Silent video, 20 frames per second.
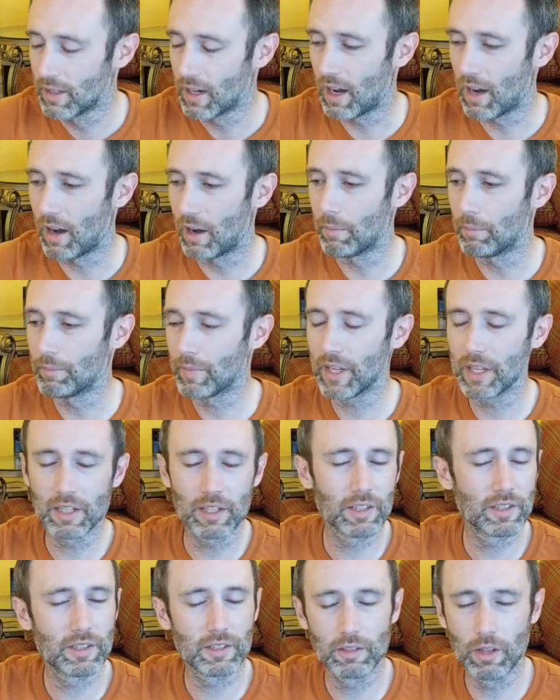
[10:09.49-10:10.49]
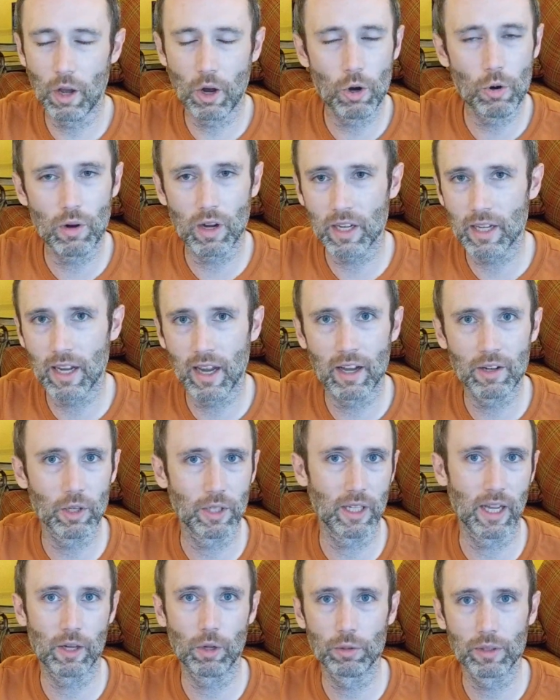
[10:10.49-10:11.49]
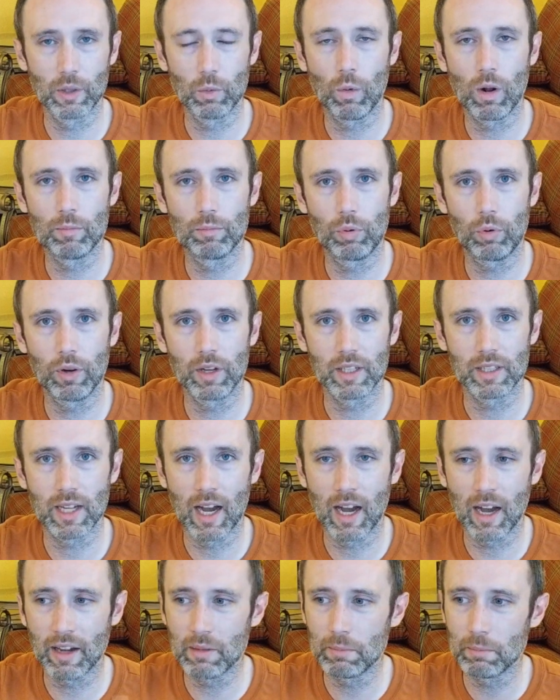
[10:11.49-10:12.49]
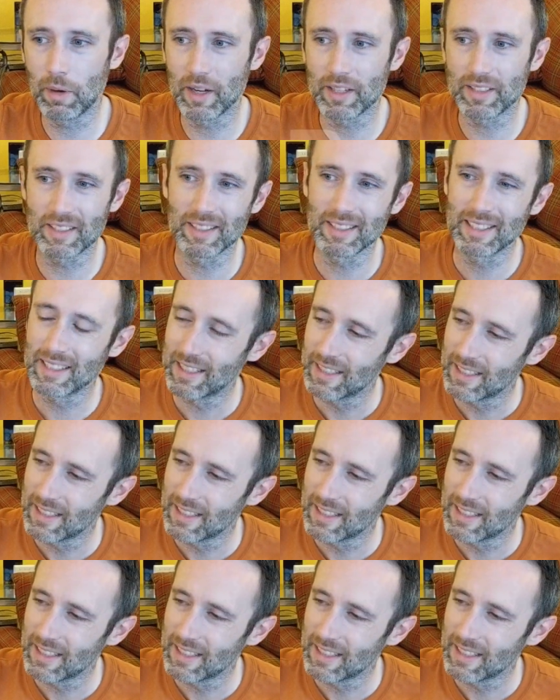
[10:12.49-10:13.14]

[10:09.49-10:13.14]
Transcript: It is low, again, at only 1.9, but